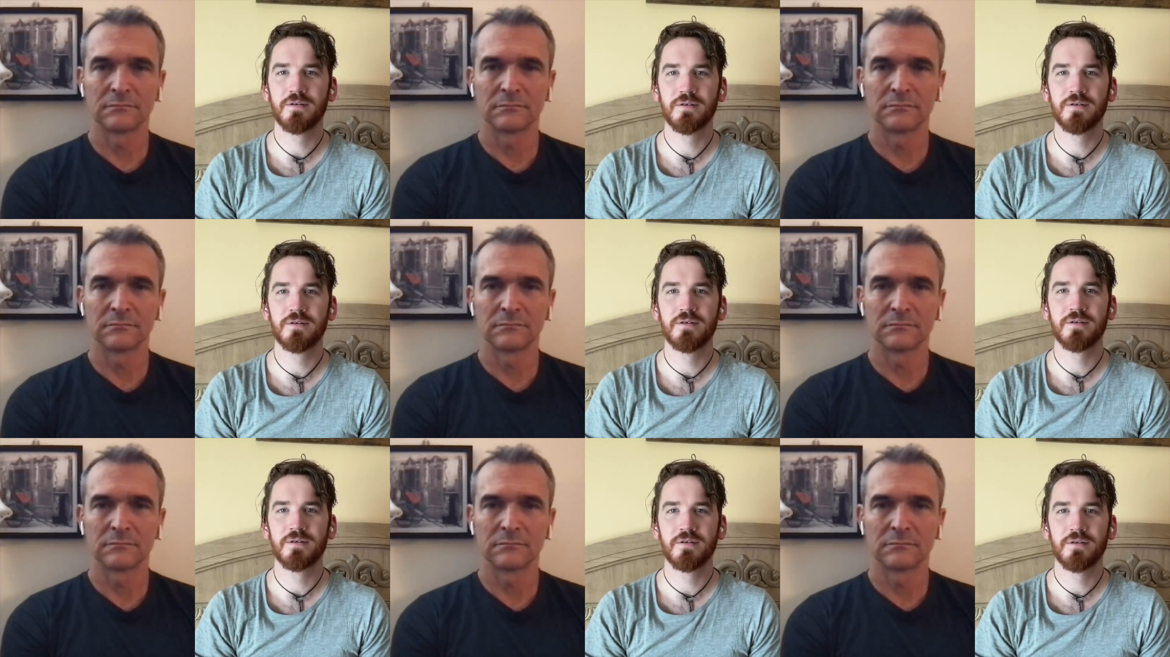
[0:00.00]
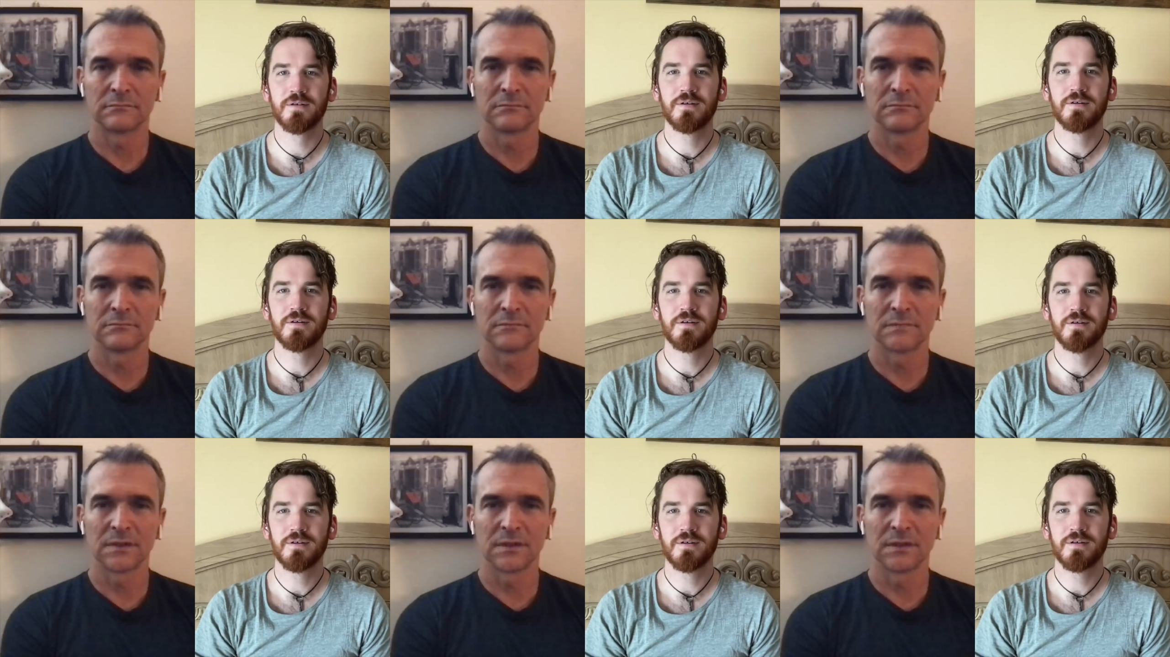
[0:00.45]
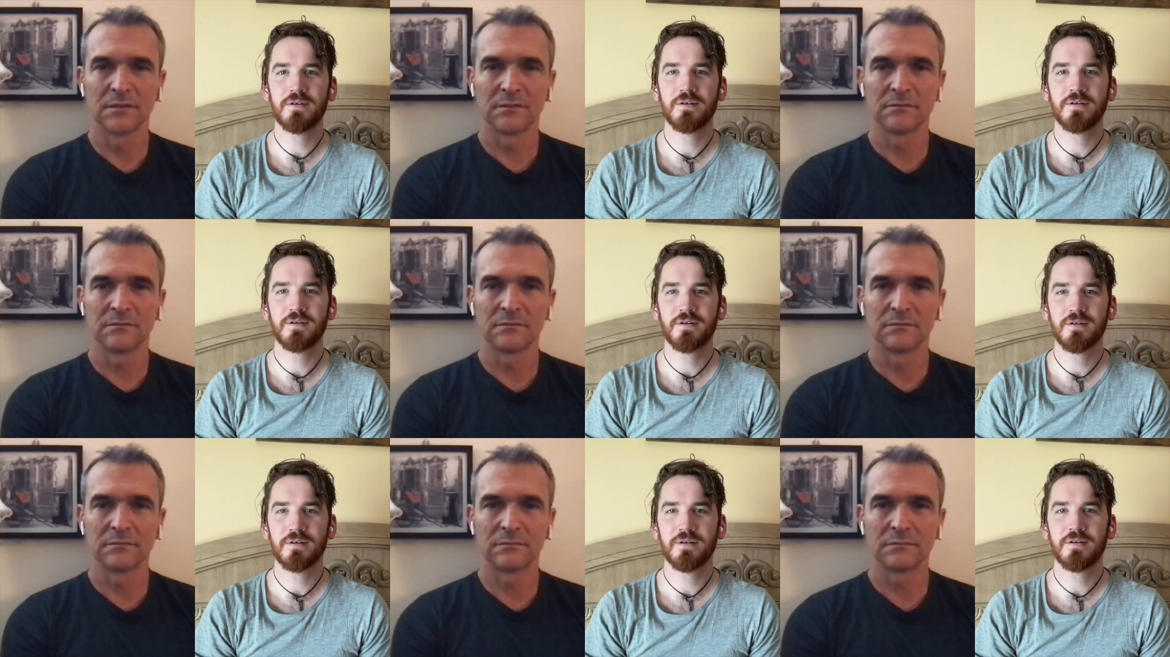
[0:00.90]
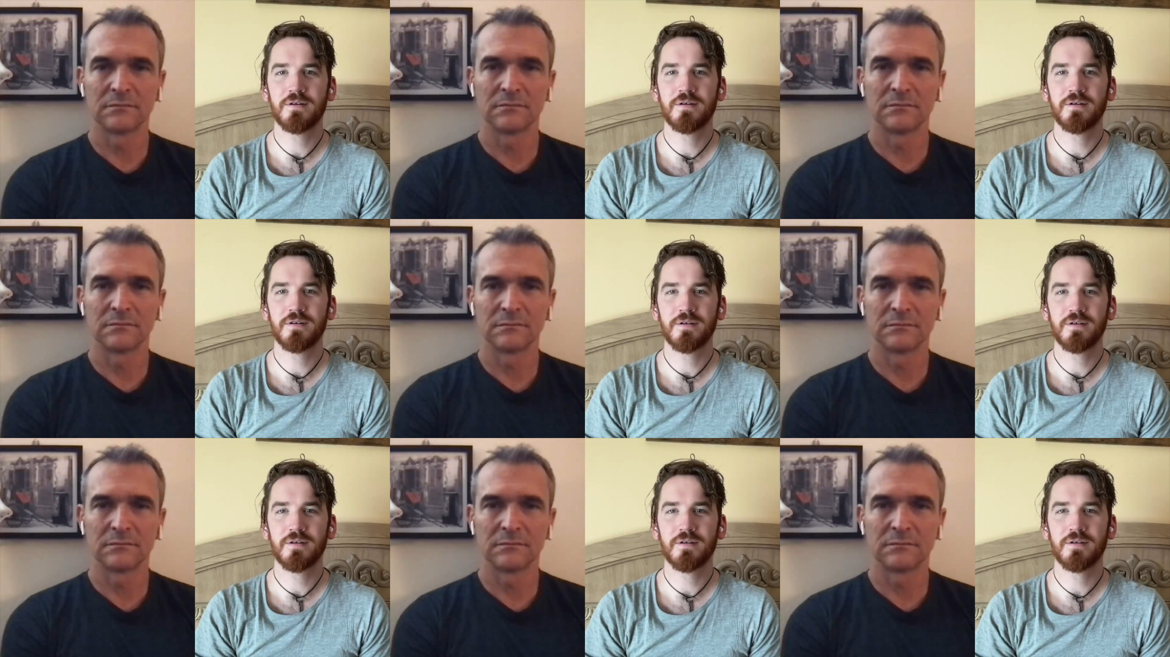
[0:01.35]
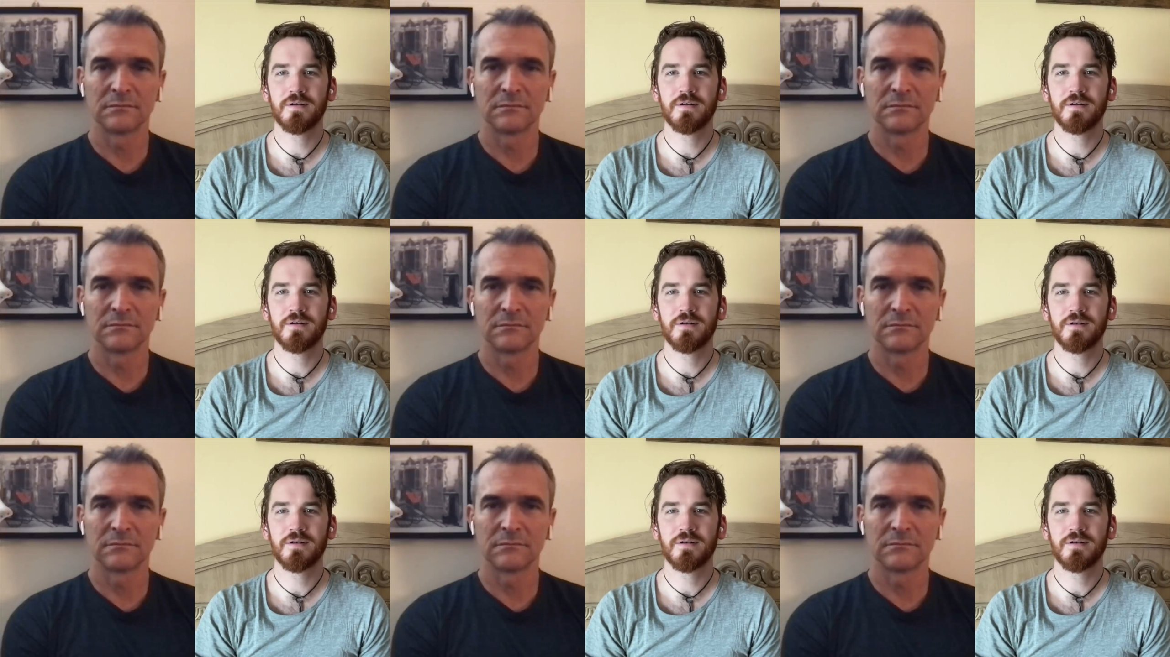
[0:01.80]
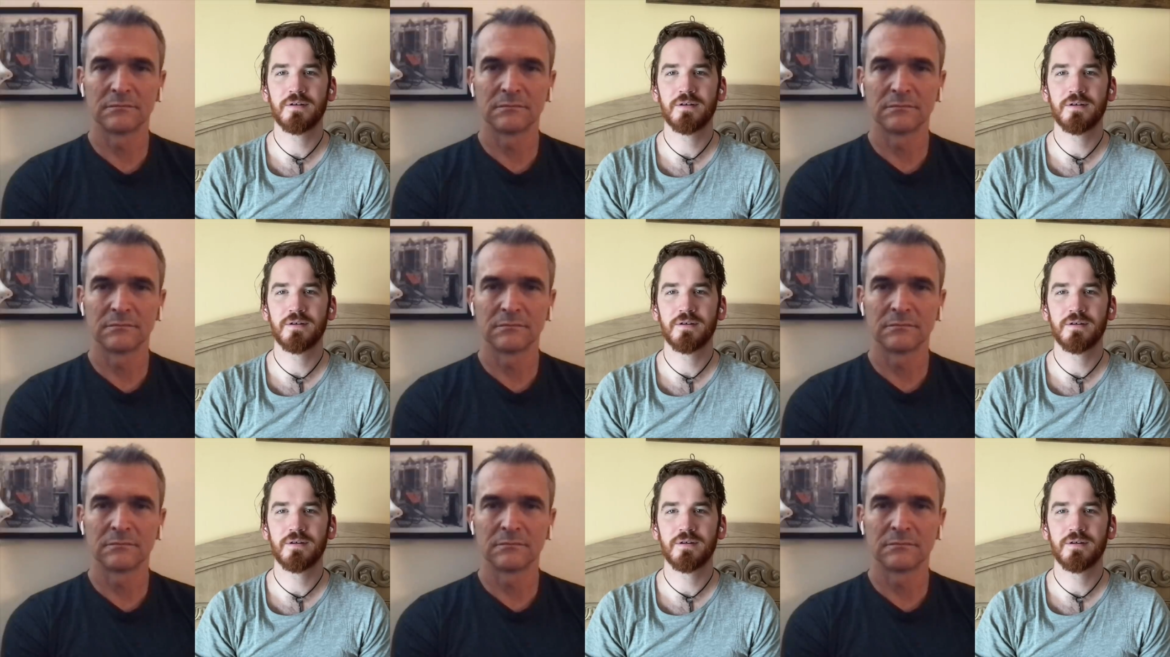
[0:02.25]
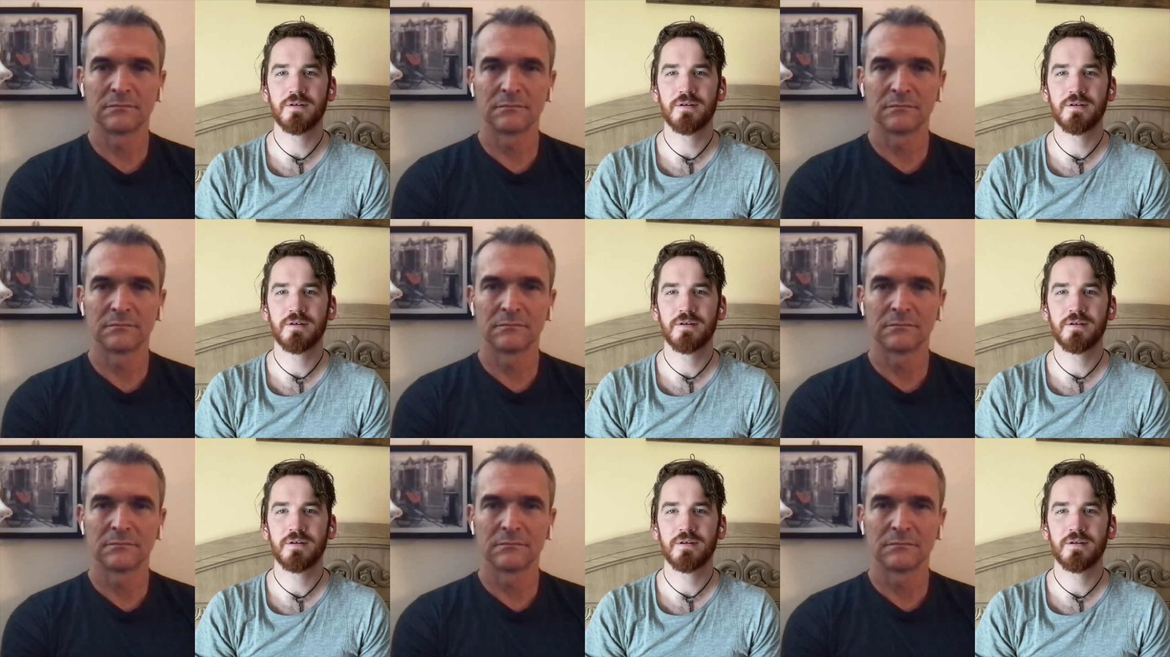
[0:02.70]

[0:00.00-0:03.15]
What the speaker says: Nobody speaks.